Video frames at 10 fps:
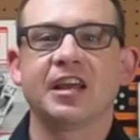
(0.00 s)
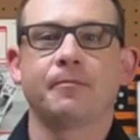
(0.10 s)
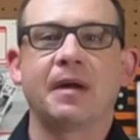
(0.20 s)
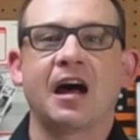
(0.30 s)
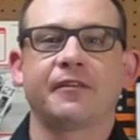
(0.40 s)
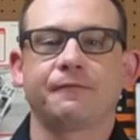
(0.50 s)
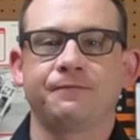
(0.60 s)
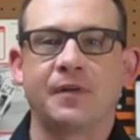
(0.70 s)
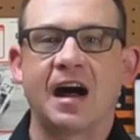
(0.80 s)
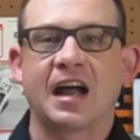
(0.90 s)
at
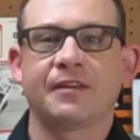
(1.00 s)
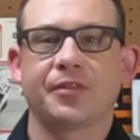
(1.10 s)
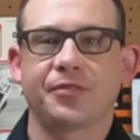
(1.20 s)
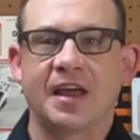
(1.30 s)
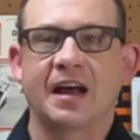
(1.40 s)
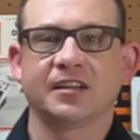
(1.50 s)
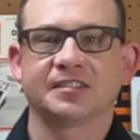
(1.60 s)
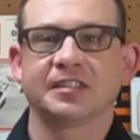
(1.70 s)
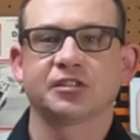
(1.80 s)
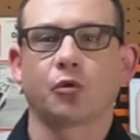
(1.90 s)
about 5
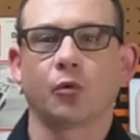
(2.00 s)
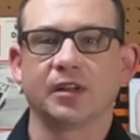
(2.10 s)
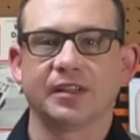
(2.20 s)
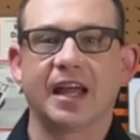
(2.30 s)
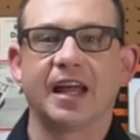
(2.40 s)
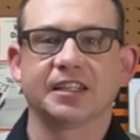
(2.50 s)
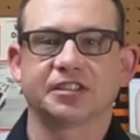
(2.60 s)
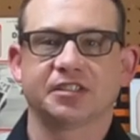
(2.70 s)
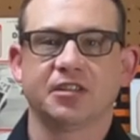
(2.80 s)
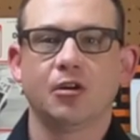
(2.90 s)
thousandths or
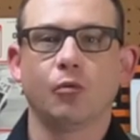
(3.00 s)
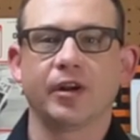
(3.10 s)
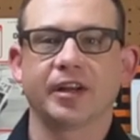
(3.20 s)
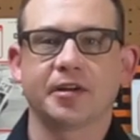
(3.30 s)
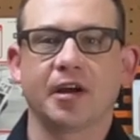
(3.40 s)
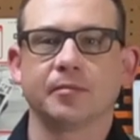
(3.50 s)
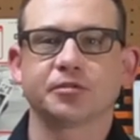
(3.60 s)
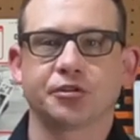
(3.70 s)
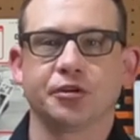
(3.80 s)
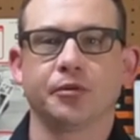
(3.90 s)
less when it
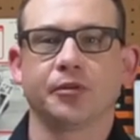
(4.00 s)
comes to the